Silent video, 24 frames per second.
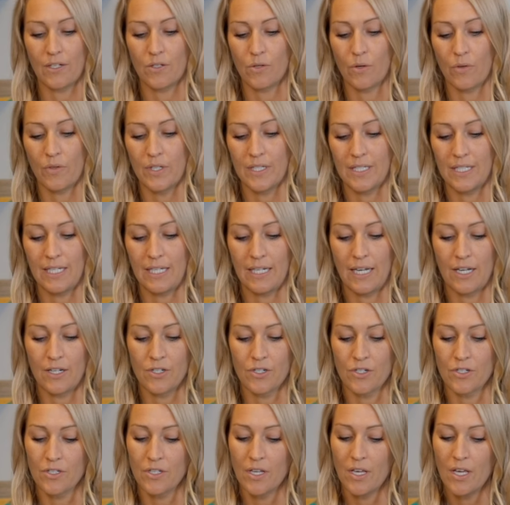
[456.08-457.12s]
told the
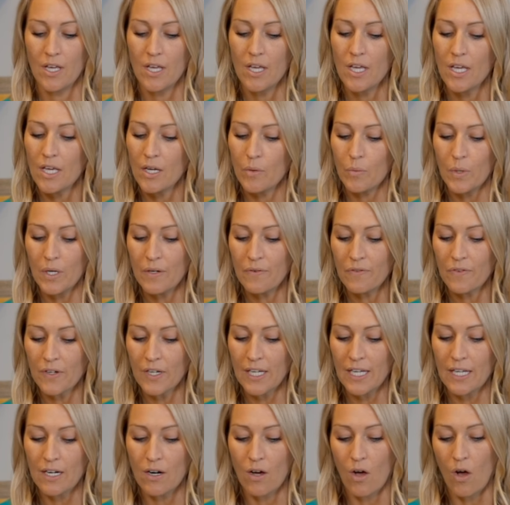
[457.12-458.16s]
teenagers, we'd
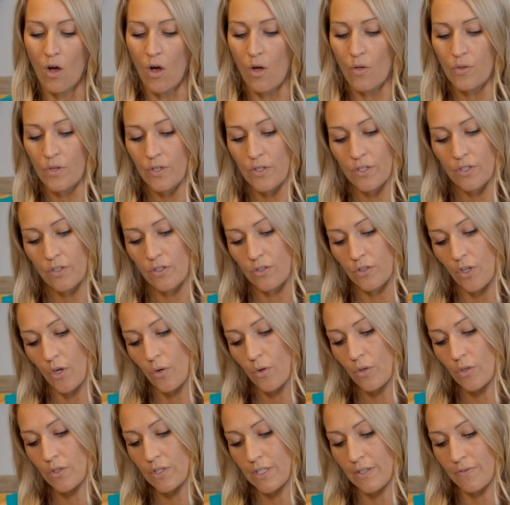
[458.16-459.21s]
forget all the little
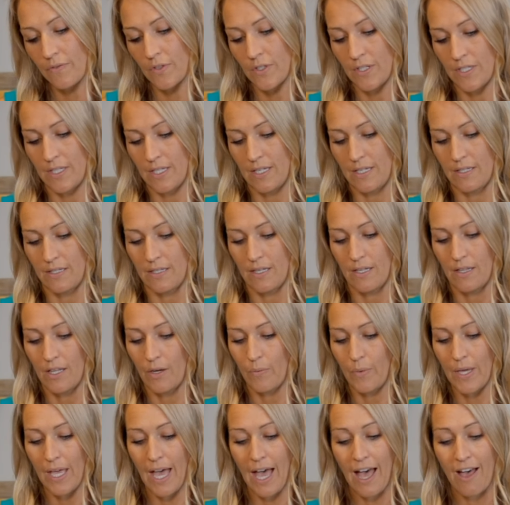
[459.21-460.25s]
local differences that
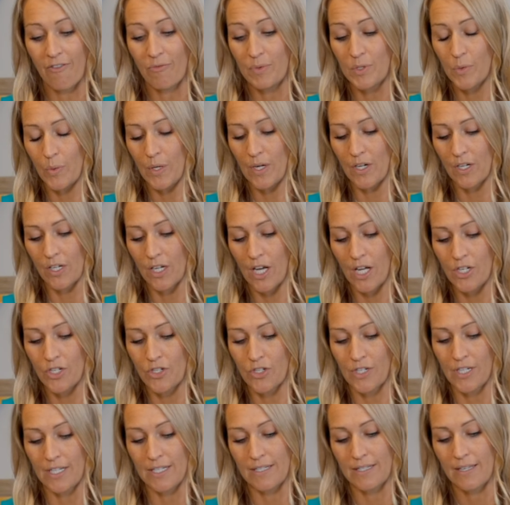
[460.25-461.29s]
we have between our
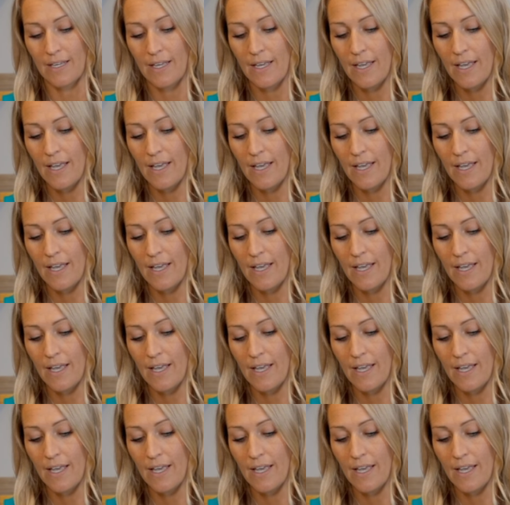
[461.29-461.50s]
countries,